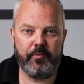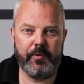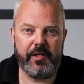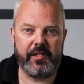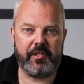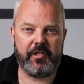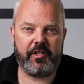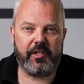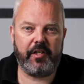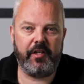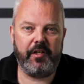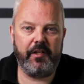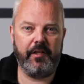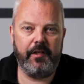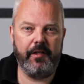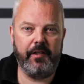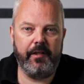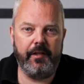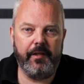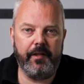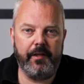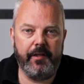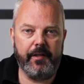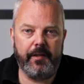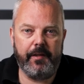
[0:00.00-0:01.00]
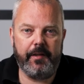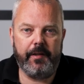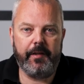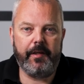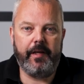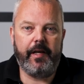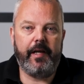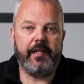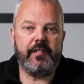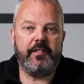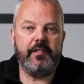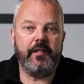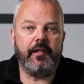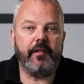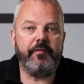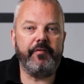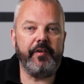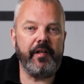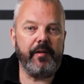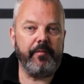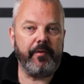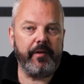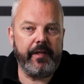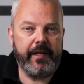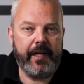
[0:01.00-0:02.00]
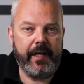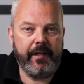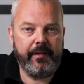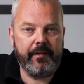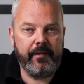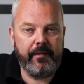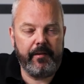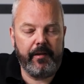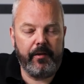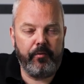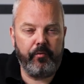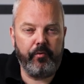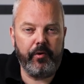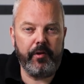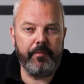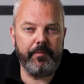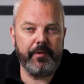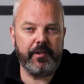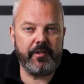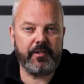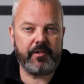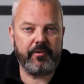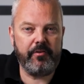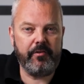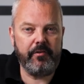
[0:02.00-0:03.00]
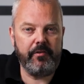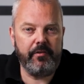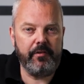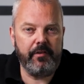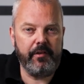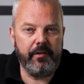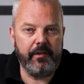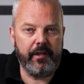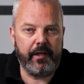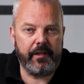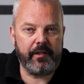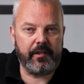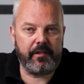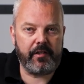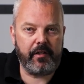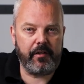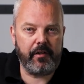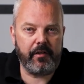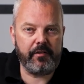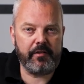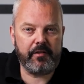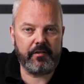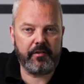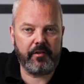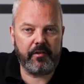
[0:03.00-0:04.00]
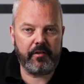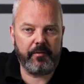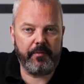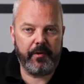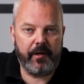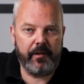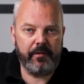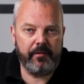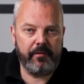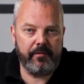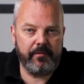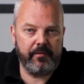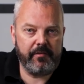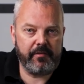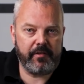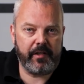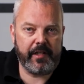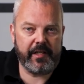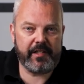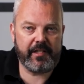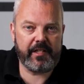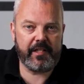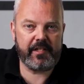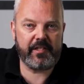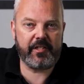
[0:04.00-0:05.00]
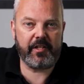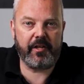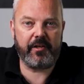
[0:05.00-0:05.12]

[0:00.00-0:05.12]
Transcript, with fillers: Switch. It's not available yet, it will be soon and there's a lot to talk about, so let's get